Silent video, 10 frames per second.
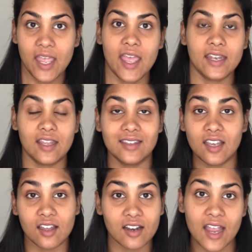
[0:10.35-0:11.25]
and then
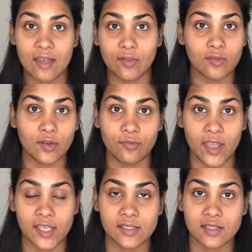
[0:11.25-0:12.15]
the other half of the
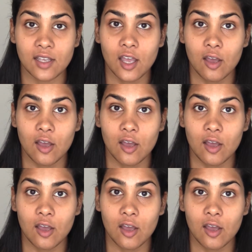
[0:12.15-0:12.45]
face